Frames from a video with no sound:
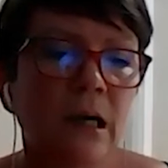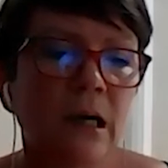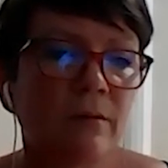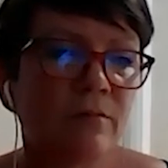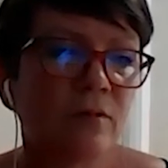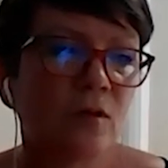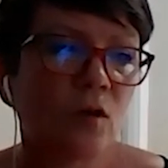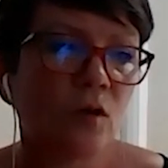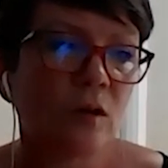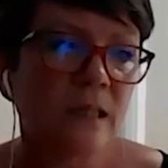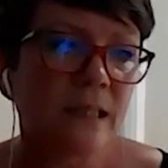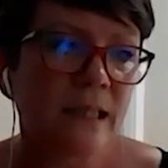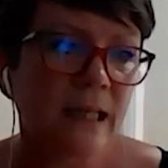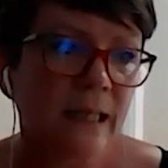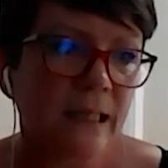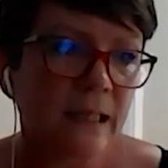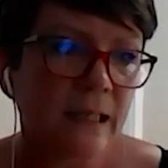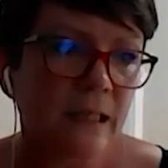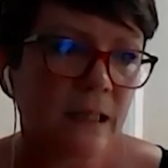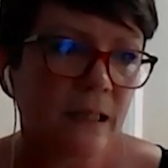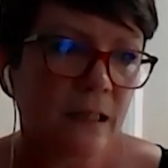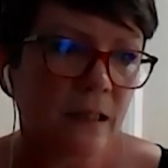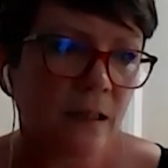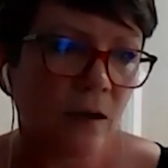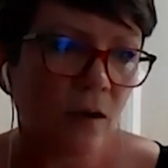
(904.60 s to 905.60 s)
have got
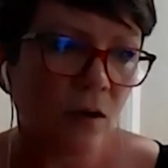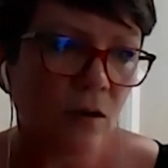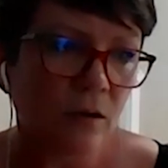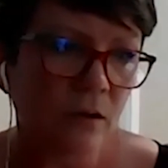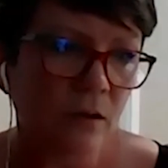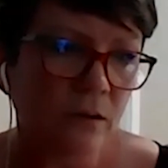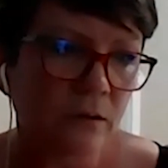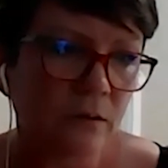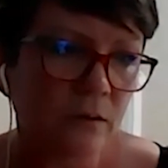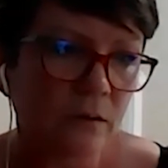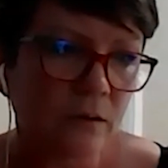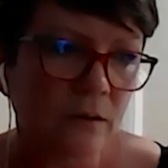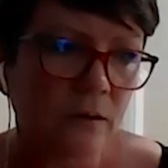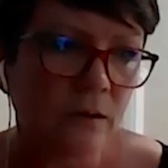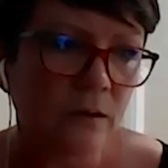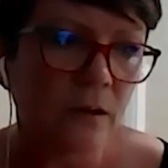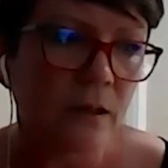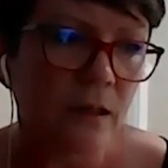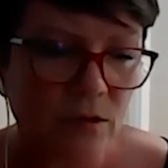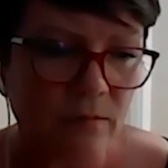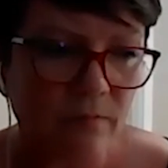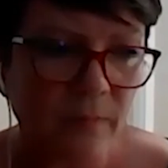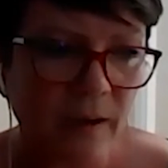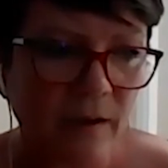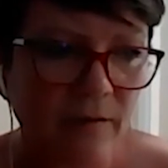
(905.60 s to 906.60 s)
data on
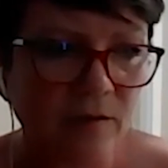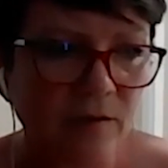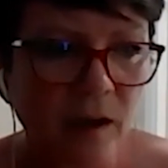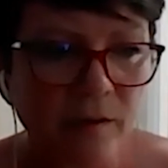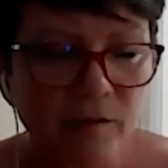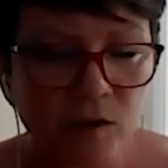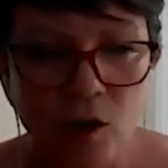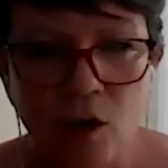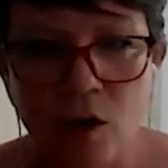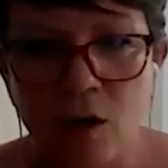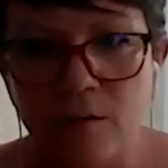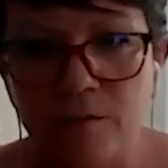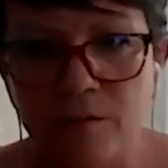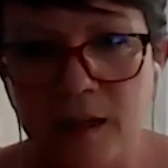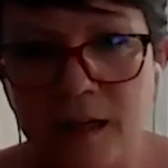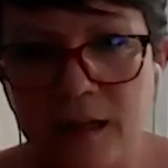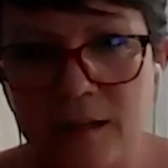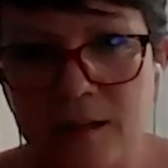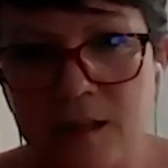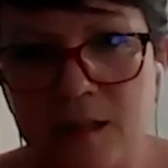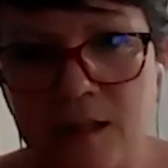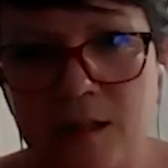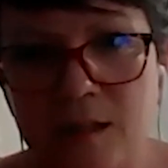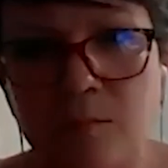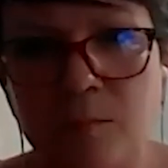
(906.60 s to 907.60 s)
about
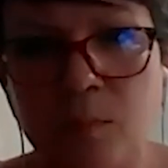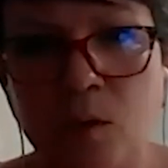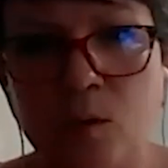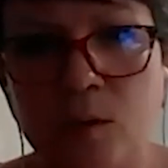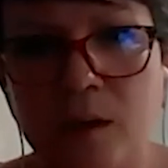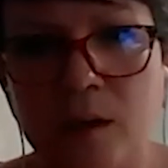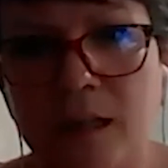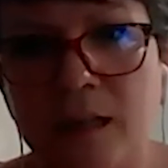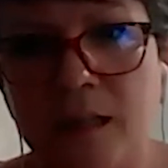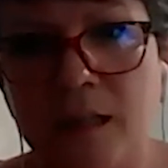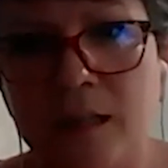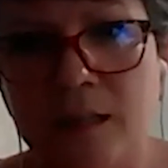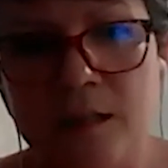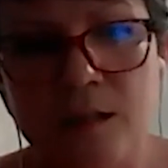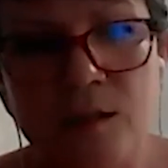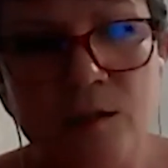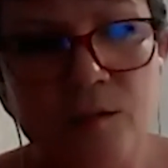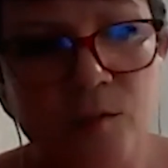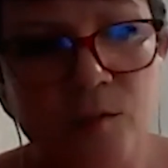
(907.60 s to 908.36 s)
5,500 employees